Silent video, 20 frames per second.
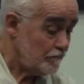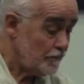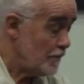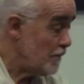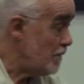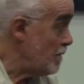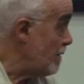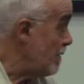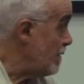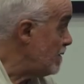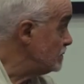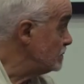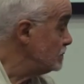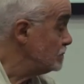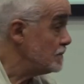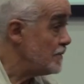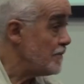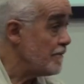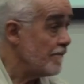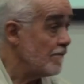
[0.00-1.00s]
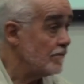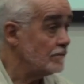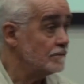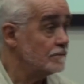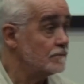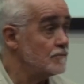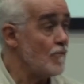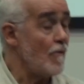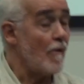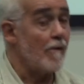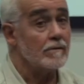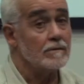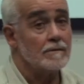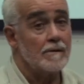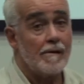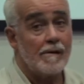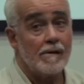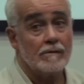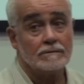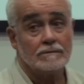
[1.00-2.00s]
Okay, shall we
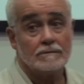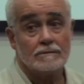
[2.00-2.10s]
open